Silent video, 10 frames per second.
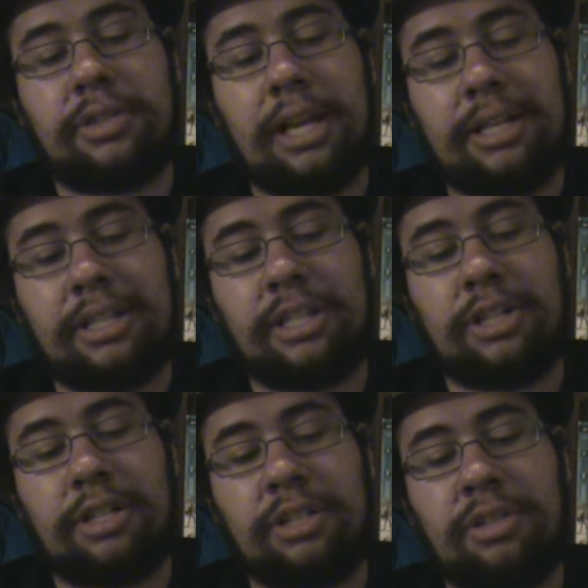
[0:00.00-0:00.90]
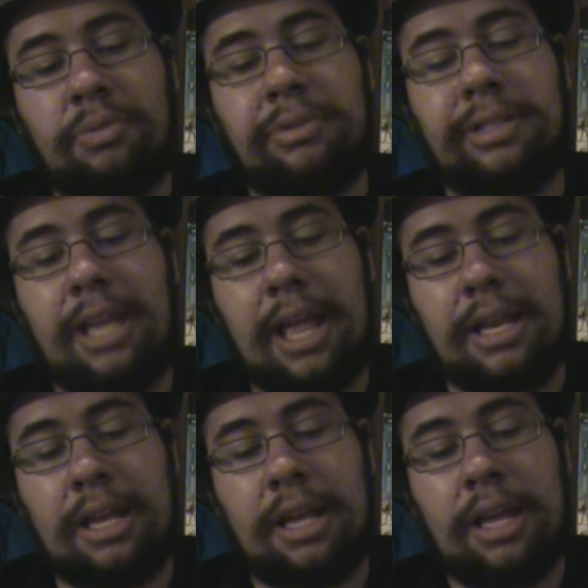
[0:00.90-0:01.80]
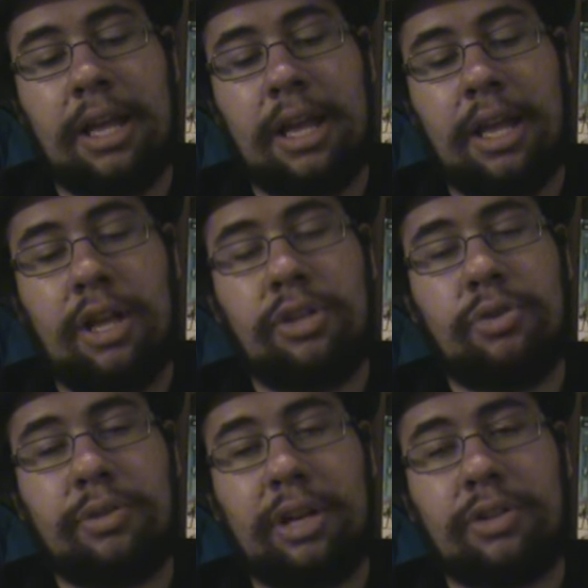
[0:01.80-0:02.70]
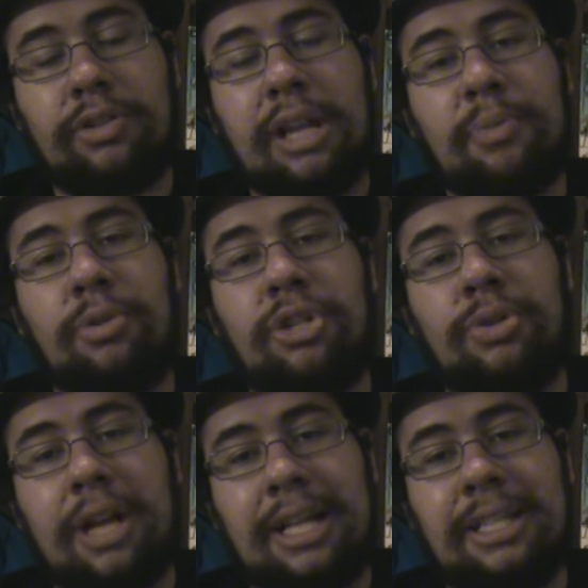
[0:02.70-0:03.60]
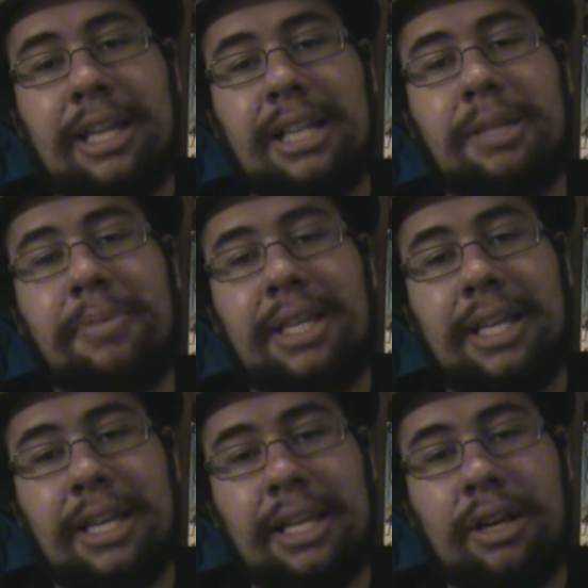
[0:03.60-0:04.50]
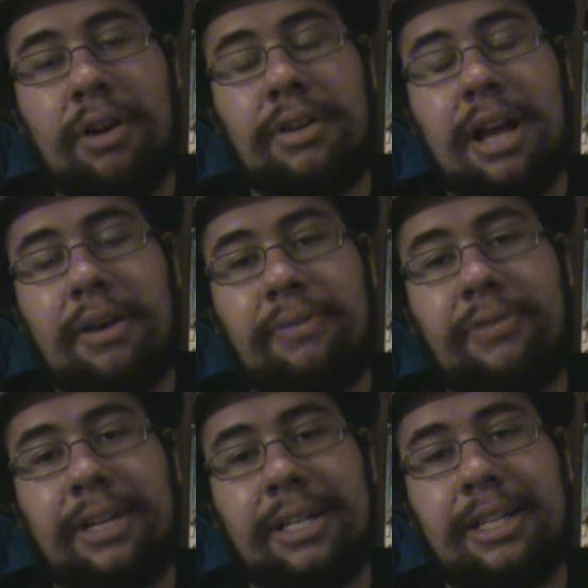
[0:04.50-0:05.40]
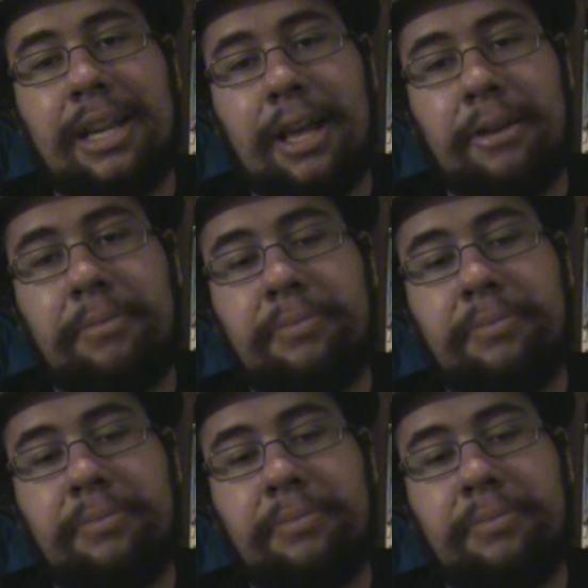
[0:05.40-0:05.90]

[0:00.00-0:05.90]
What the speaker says: Stannis and Jon Snow, dead. Two characters that were united at the beginning are now fucking dead.